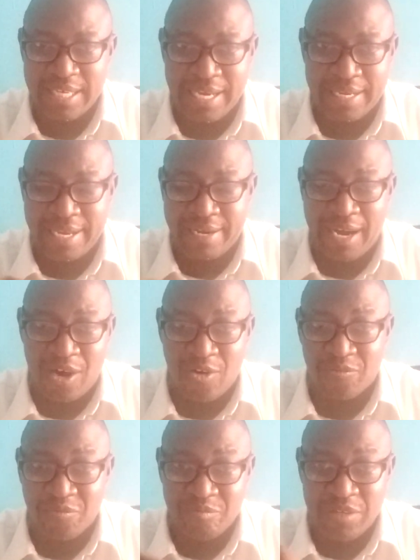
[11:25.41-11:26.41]
era
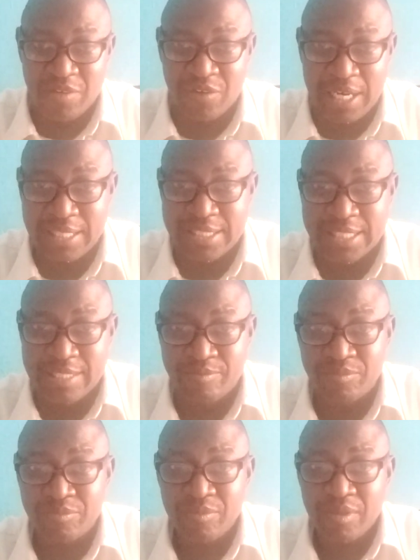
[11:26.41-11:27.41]
of behavioralism,
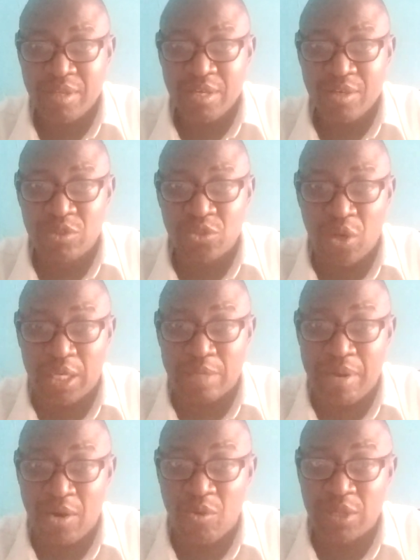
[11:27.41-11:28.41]
we talk
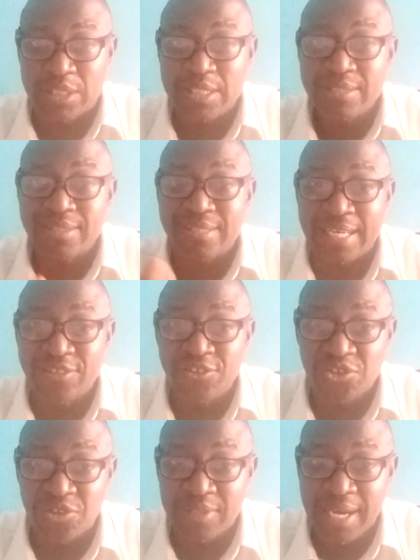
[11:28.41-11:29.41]
about what?
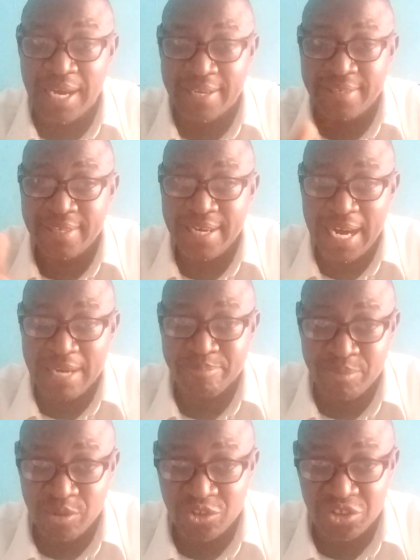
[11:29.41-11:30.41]
Traditional
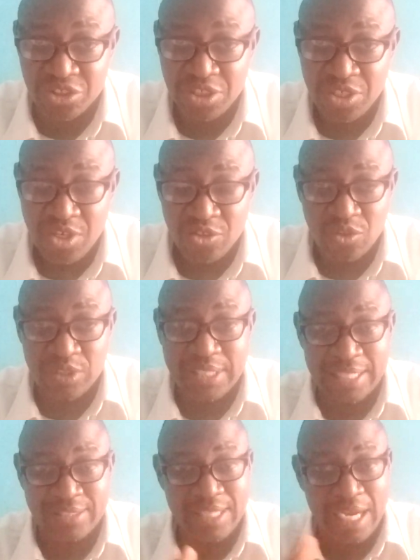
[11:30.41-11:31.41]
approach. So
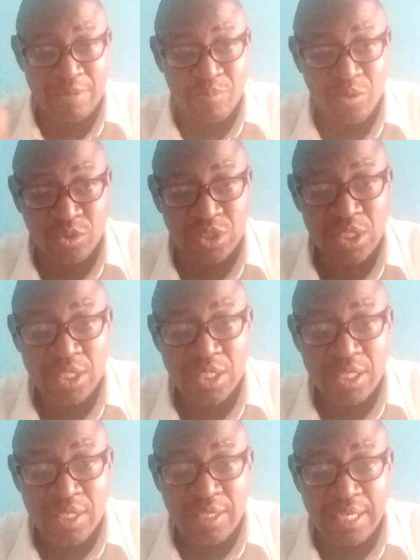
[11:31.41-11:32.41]
traditional approach
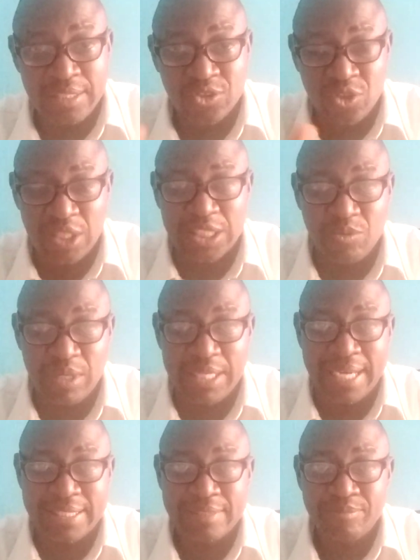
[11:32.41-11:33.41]
in such a way
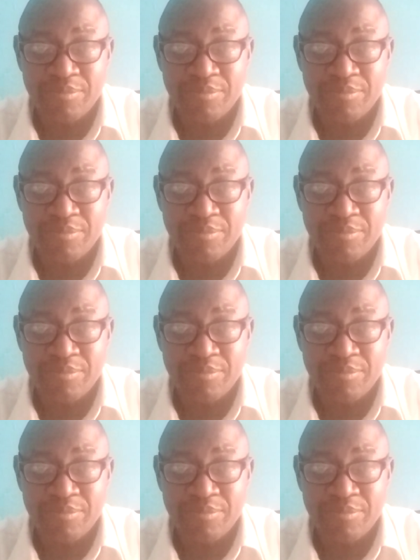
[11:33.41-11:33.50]
that